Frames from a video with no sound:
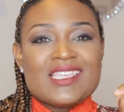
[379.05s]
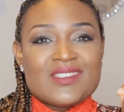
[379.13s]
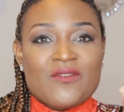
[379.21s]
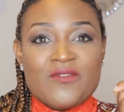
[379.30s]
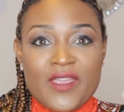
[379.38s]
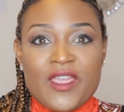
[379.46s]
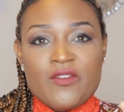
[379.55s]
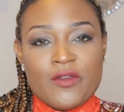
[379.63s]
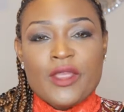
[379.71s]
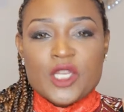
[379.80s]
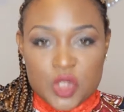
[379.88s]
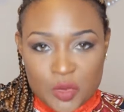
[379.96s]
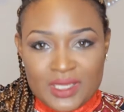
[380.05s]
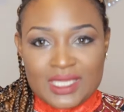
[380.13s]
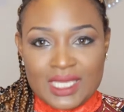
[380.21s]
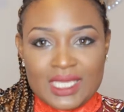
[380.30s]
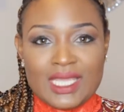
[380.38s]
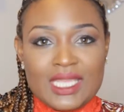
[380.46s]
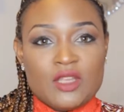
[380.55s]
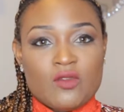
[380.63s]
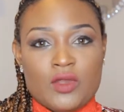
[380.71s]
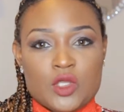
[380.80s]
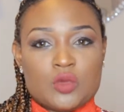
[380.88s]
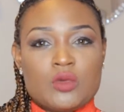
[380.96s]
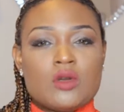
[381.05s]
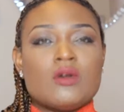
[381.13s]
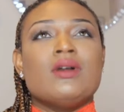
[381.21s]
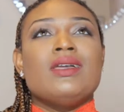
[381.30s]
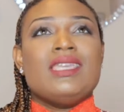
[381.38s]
is a very, very tricky individual.